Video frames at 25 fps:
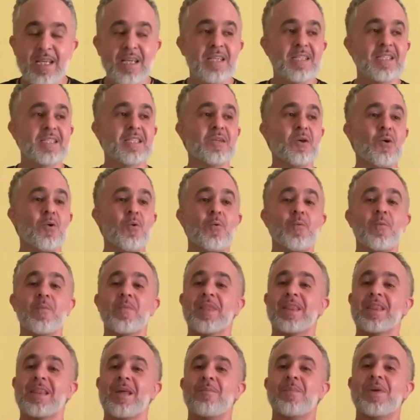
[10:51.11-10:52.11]
So
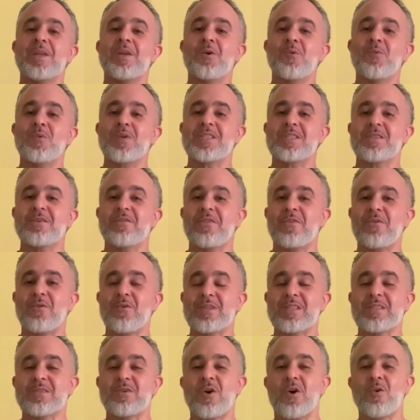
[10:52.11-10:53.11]
let me know what your
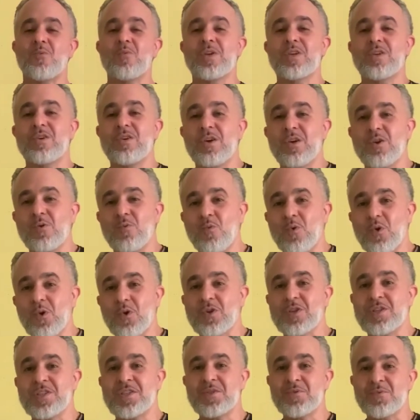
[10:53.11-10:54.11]
thoughts are when you hear the
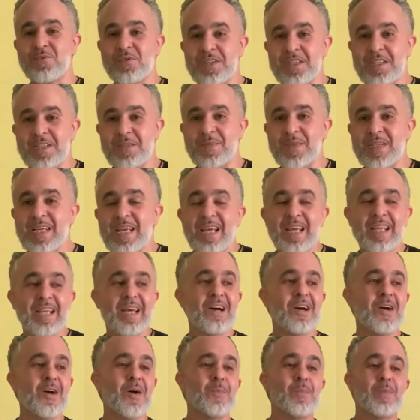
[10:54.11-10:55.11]
word dreams.
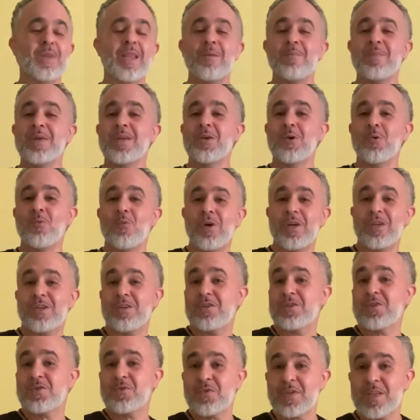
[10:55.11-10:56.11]
Let me know what your
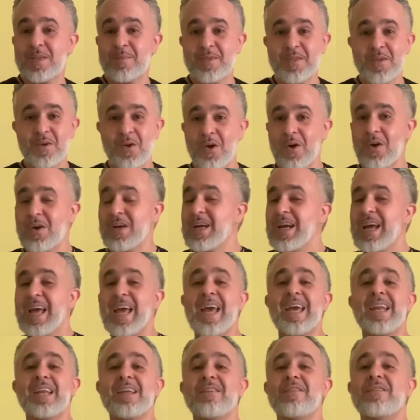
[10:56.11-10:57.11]
dreams are.
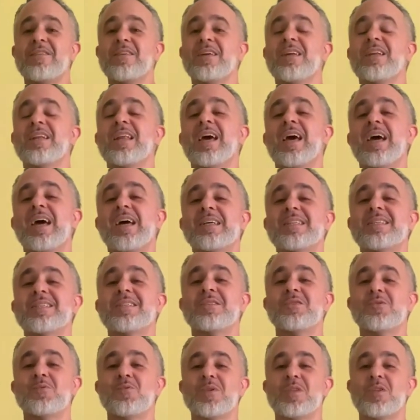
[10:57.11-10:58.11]
Anything that has to
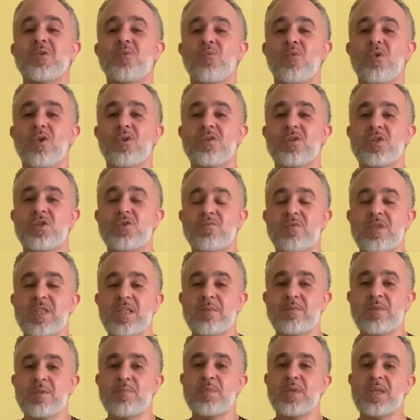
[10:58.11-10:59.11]
do with the word
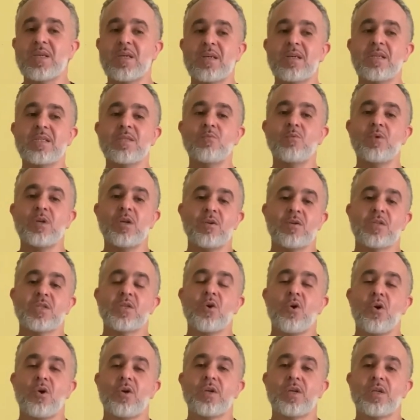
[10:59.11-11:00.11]
dreams, because we are
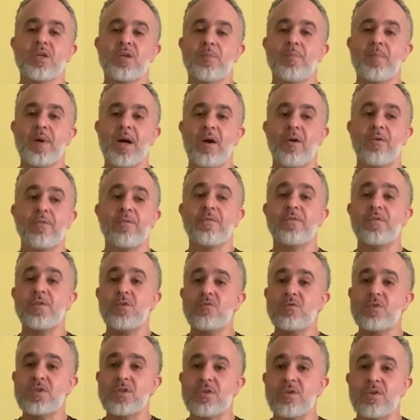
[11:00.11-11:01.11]
talking about
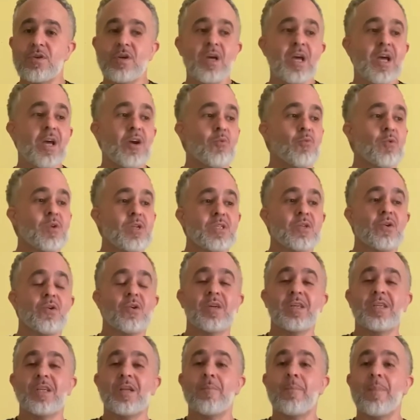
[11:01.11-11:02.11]
future. We're
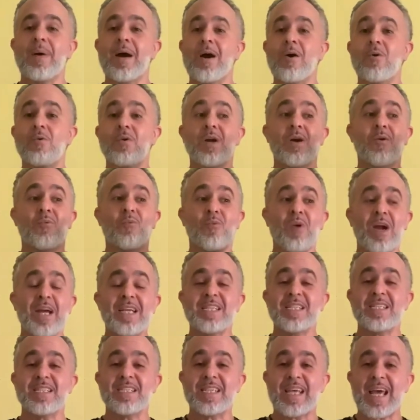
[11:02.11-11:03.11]
talking about
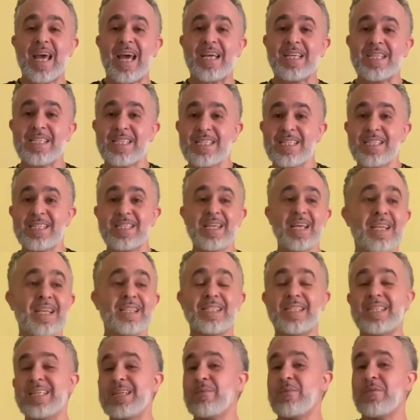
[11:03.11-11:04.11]
righteous actions,
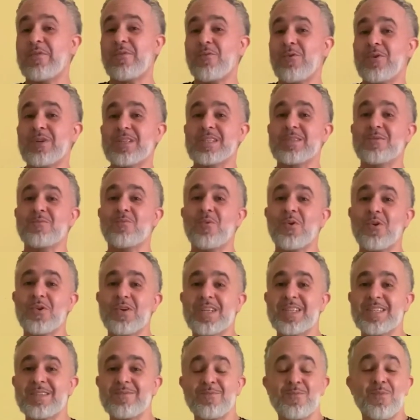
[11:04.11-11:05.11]
deep thought to work,
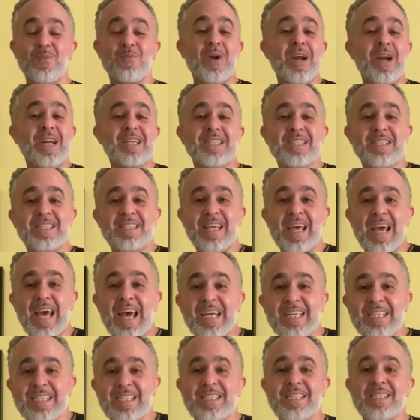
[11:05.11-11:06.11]
righteous
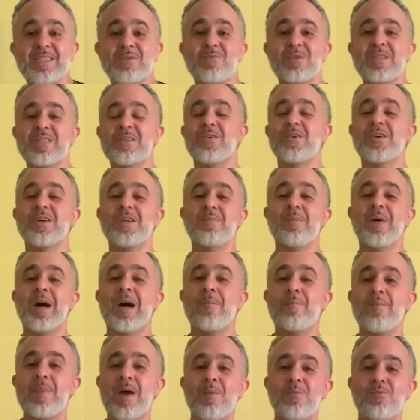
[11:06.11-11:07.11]
actions. We're talking about
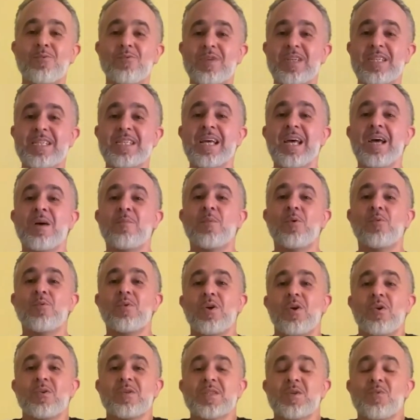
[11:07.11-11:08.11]
memories, but we
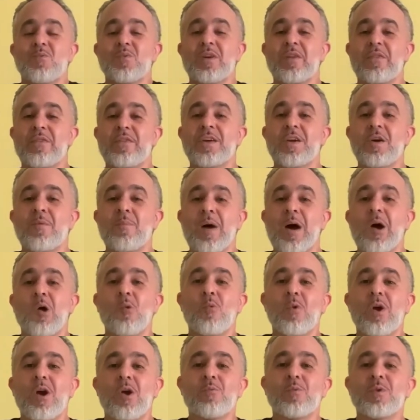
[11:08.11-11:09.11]
also want to think about
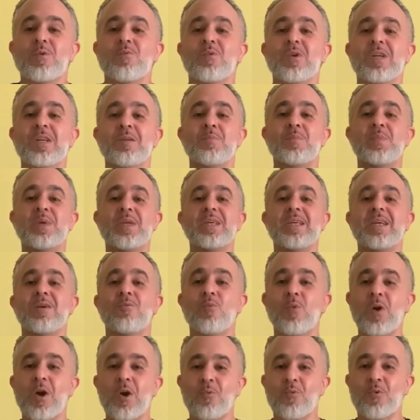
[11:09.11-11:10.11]
where we want to be and
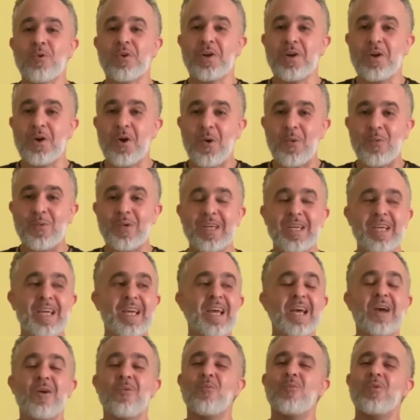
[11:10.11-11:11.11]
where we're going.
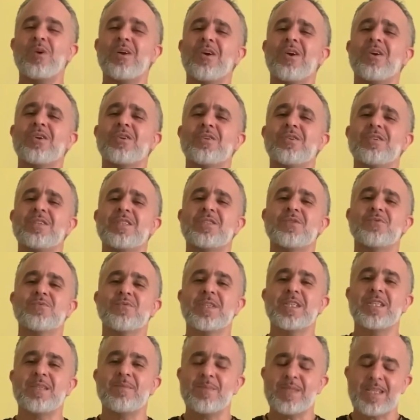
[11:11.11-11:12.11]
What are your
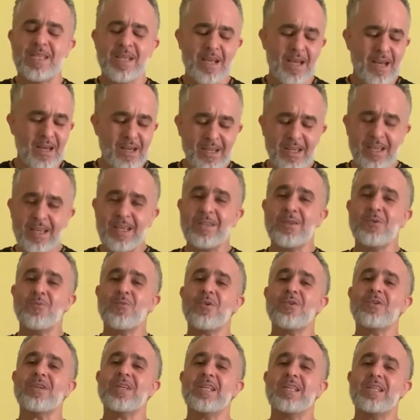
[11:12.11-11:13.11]
dreams? Again, the
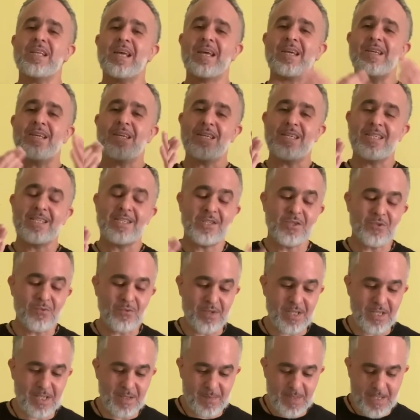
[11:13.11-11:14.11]
word of the day is
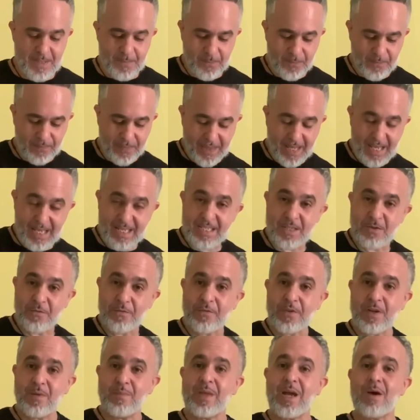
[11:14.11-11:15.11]
dreams. And so
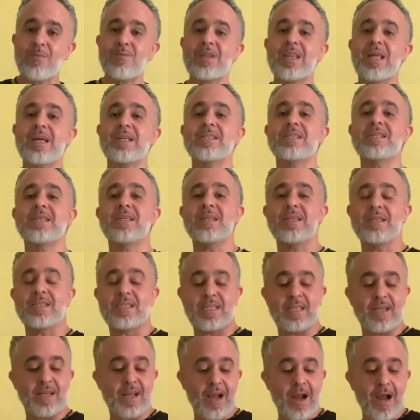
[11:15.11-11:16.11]
family, I would like to get into
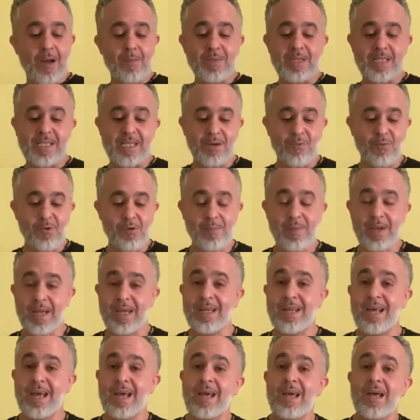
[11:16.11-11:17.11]
the comments that were
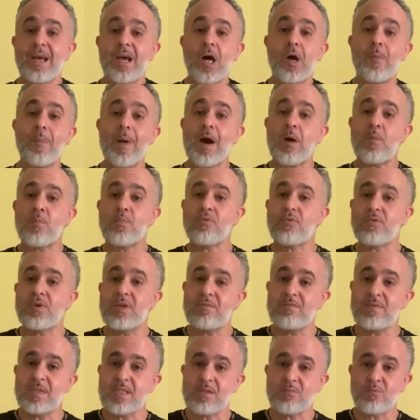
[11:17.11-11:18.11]
made about
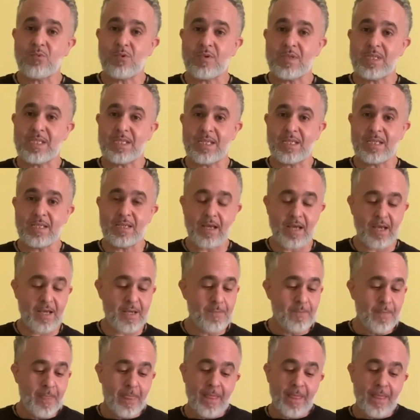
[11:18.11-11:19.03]
previous words of the day.